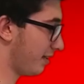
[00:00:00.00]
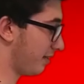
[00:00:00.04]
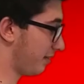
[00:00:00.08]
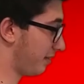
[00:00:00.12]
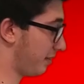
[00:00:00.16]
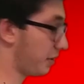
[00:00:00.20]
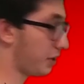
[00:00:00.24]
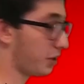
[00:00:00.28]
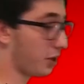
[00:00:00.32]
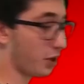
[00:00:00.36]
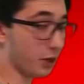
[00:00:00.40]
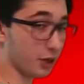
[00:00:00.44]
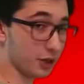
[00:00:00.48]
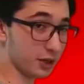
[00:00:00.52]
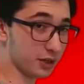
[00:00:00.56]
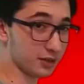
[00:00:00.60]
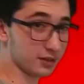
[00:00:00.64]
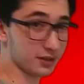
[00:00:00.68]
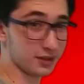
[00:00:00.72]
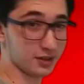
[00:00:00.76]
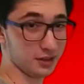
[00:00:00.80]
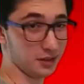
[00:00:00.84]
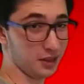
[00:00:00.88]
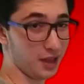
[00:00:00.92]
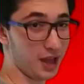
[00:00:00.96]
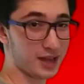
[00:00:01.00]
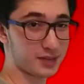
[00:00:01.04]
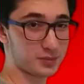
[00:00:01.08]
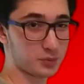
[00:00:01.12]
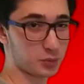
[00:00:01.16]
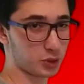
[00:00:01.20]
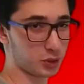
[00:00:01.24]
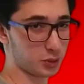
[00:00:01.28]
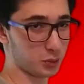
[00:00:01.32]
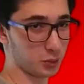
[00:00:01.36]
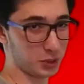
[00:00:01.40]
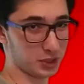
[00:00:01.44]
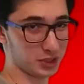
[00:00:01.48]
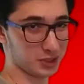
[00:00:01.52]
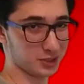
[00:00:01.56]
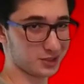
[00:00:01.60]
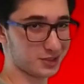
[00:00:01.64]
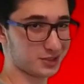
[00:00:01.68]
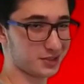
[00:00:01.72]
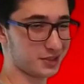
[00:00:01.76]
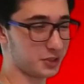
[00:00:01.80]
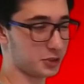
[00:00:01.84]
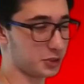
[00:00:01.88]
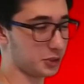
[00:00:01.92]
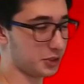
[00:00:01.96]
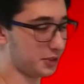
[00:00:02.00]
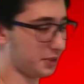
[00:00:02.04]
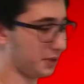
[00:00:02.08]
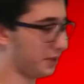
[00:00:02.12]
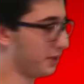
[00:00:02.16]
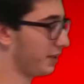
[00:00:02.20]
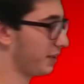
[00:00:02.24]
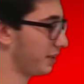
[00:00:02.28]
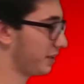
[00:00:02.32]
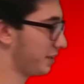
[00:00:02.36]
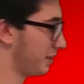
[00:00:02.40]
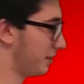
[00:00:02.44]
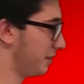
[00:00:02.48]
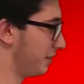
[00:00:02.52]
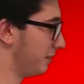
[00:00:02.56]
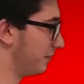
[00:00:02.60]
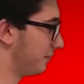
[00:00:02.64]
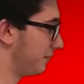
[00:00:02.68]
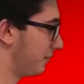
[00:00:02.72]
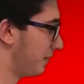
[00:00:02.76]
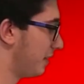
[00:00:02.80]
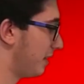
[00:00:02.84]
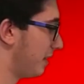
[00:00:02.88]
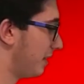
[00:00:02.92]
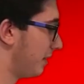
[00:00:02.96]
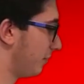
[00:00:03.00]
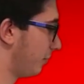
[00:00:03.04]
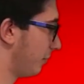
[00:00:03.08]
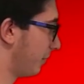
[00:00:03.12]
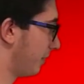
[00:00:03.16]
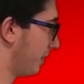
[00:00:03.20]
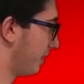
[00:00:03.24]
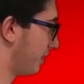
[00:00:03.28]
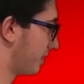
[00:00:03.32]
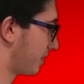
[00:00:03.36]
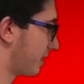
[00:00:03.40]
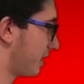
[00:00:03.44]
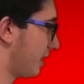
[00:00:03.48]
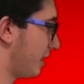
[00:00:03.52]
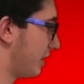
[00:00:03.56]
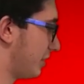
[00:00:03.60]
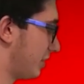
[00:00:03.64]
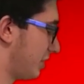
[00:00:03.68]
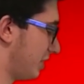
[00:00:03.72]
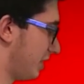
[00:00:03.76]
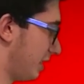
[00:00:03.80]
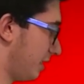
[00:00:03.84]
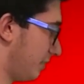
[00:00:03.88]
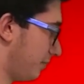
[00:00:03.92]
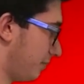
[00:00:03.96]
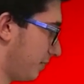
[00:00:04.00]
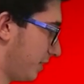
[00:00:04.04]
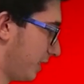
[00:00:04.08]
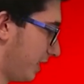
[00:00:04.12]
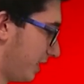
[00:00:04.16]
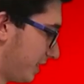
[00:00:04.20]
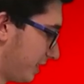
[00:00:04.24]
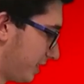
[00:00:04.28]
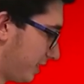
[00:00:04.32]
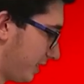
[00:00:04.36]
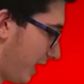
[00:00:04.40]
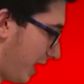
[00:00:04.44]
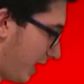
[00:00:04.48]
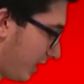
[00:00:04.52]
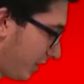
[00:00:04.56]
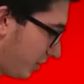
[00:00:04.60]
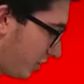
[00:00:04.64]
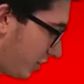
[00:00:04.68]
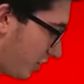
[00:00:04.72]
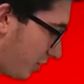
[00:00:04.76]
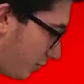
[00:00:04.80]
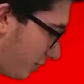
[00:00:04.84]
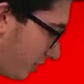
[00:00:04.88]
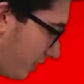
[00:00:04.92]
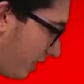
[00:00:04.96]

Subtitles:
there are a lot more words that you can think of with this kanji, but I chose